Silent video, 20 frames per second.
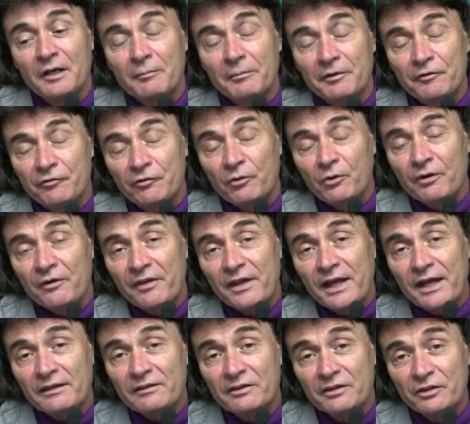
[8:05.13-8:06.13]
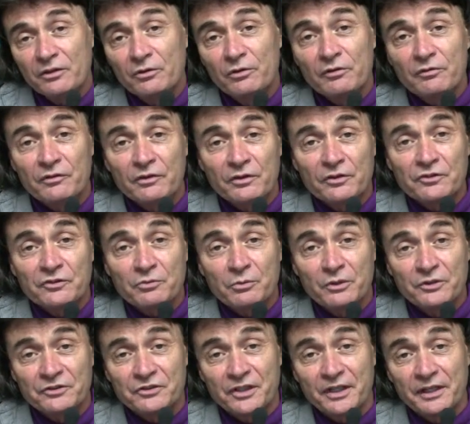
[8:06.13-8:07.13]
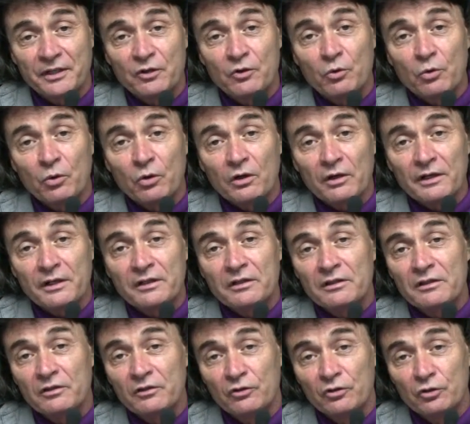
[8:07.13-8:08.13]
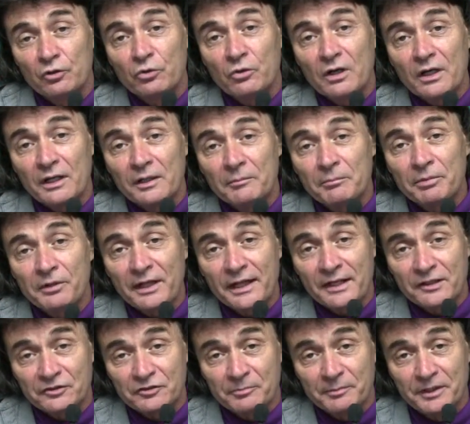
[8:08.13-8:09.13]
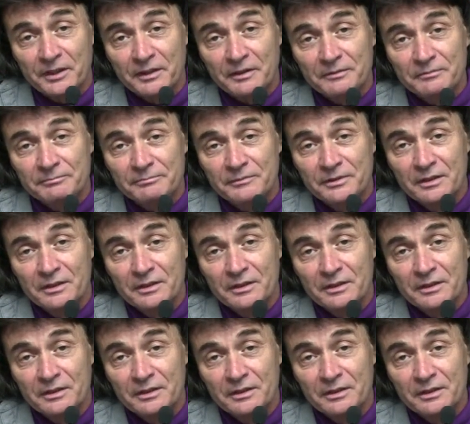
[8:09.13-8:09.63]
Before that, the universe was a quark-gluon plasma.